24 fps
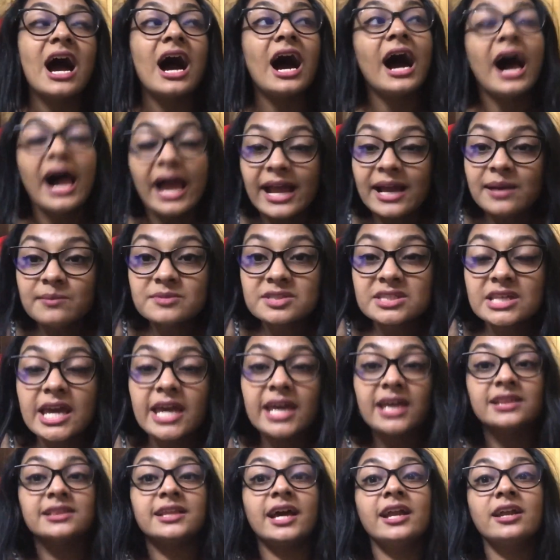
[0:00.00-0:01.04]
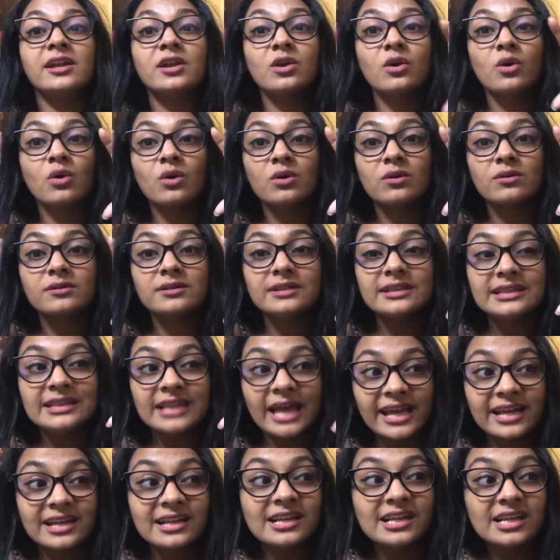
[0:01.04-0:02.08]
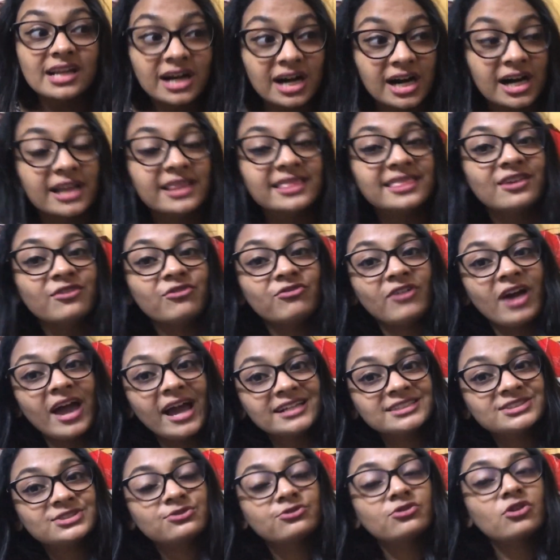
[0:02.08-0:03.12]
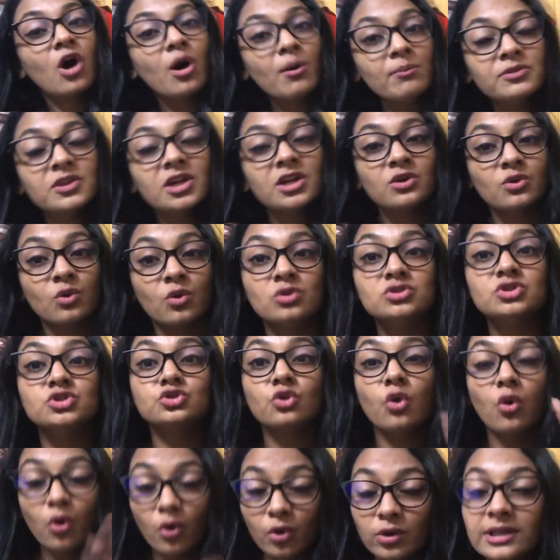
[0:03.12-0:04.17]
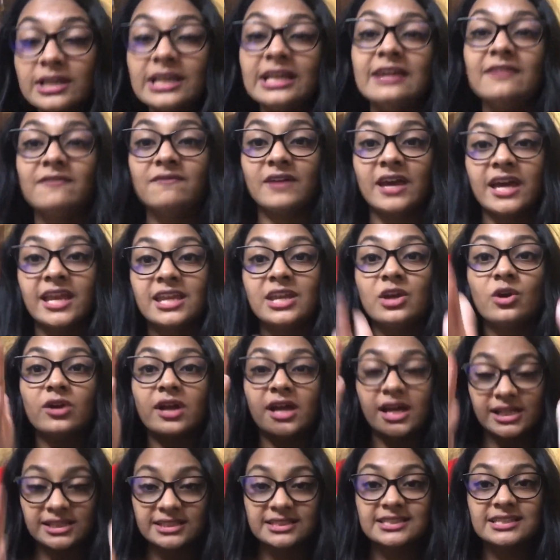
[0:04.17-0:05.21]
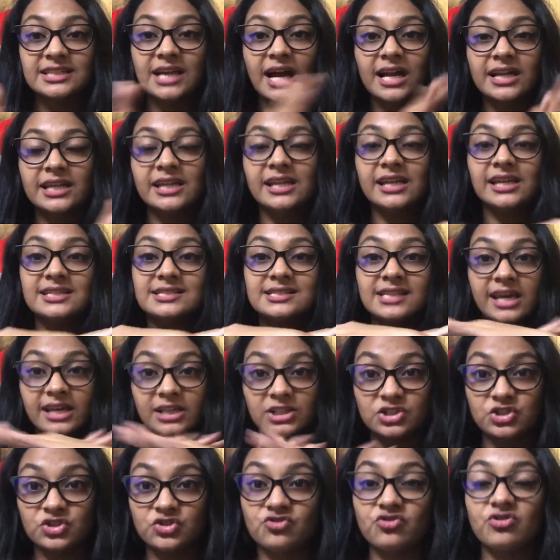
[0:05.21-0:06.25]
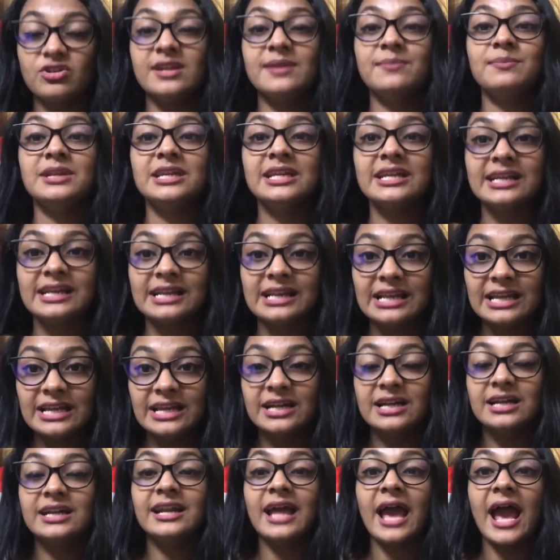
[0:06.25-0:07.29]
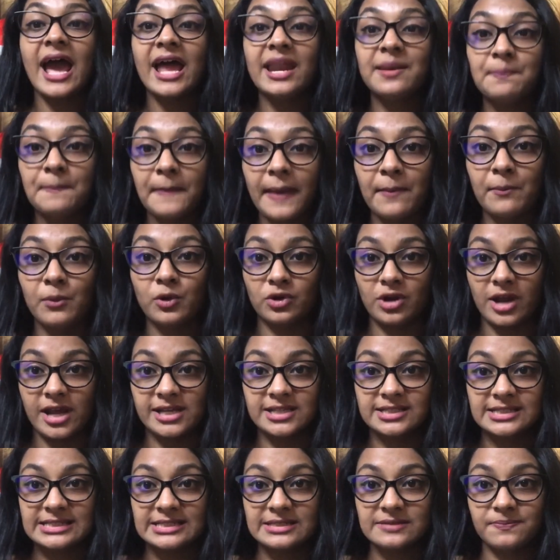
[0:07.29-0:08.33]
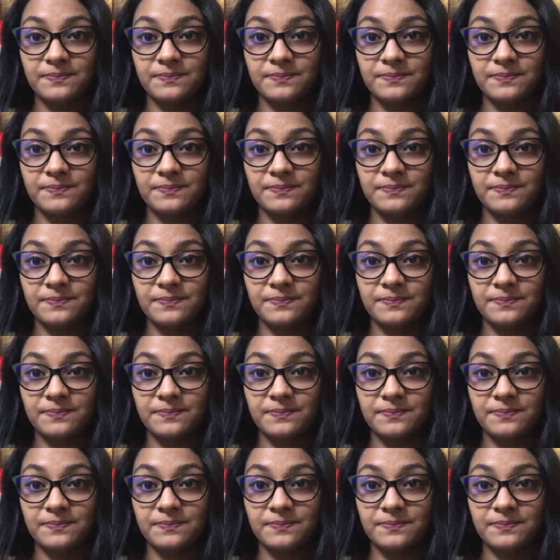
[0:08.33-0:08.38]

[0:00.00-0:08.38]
I am saying that like learn the facts from the notes only when your NCERT is extremely cleared and memorized.